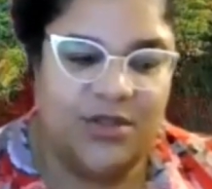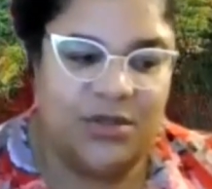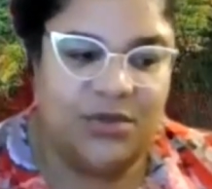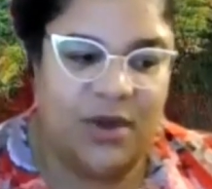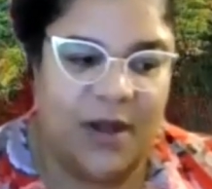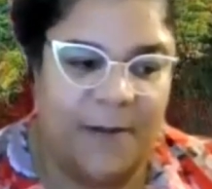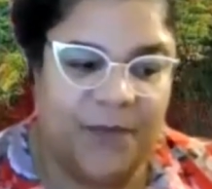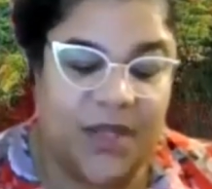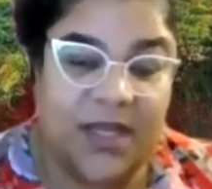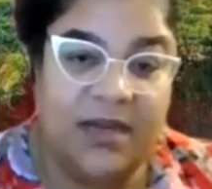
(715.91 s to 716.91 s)

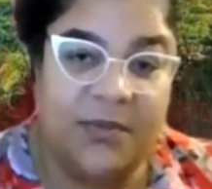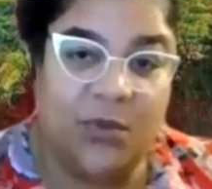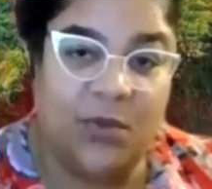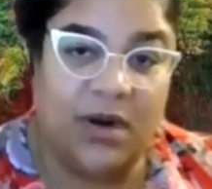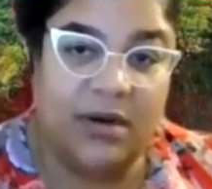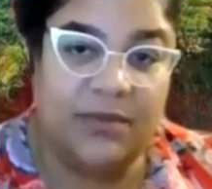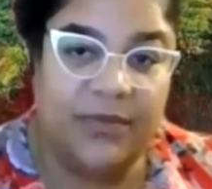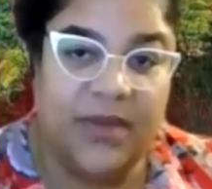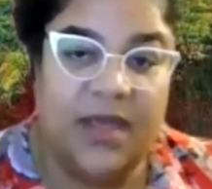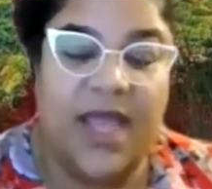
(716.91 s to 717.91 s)
to clean up the
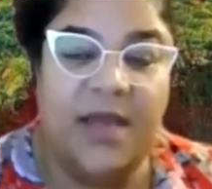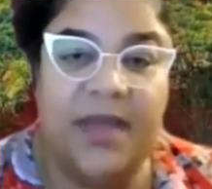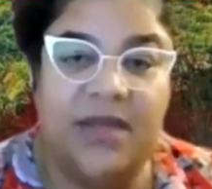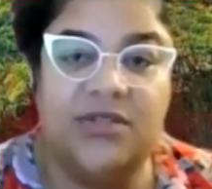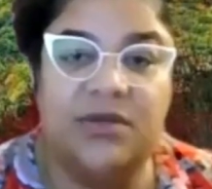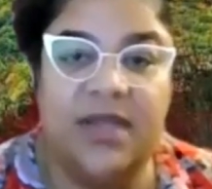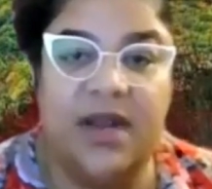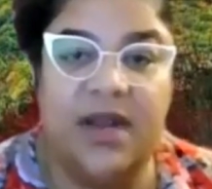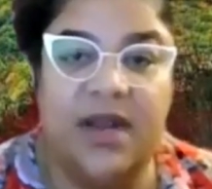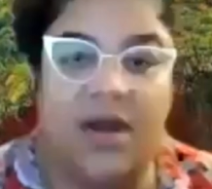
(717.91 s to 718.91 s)
water and making sure
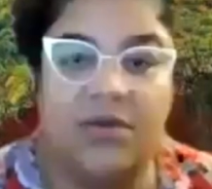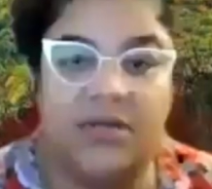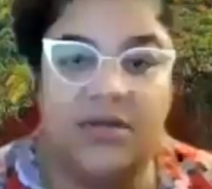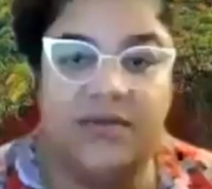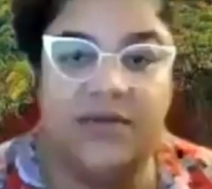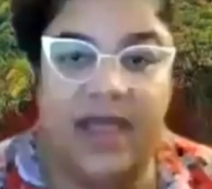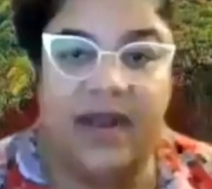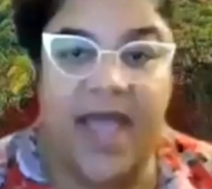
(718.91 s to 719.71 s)
that all reserves